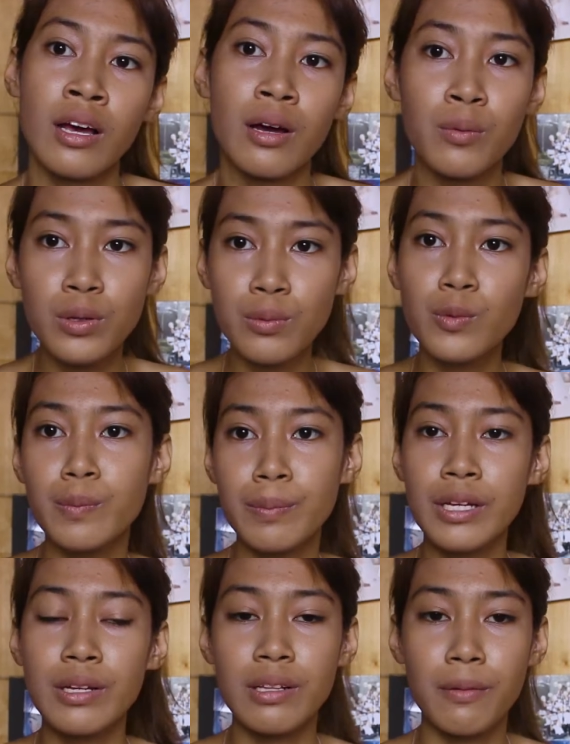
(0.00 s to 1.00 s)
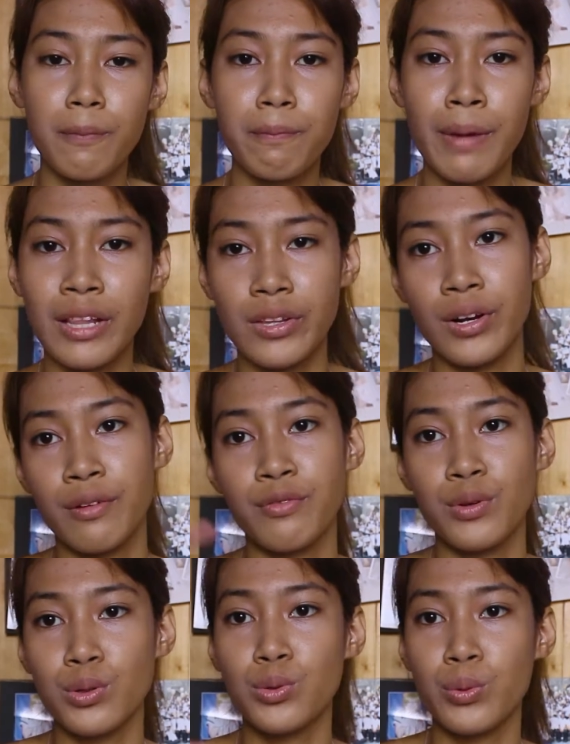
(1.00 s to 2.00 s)
It would be better
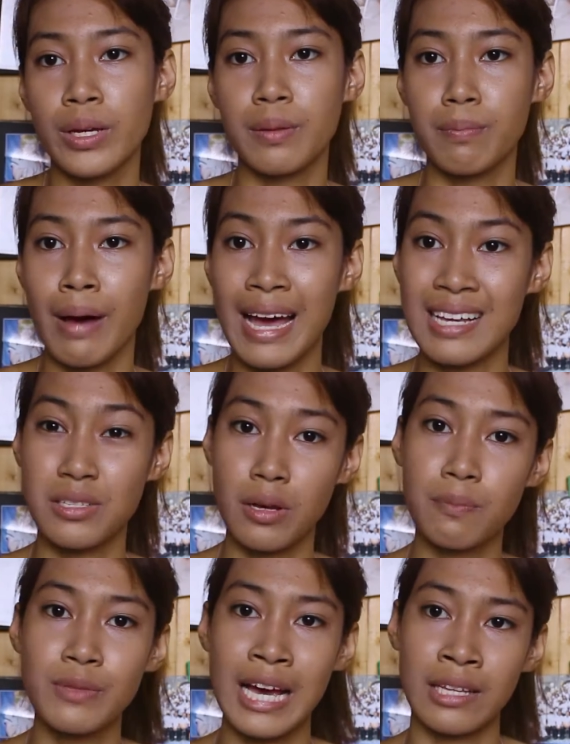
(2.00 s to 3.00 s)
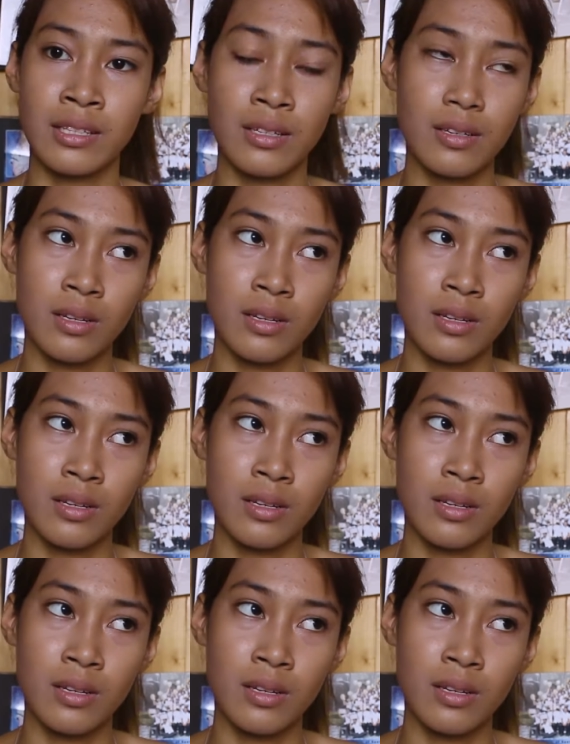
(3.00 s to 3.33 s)
if you do it by subheadings.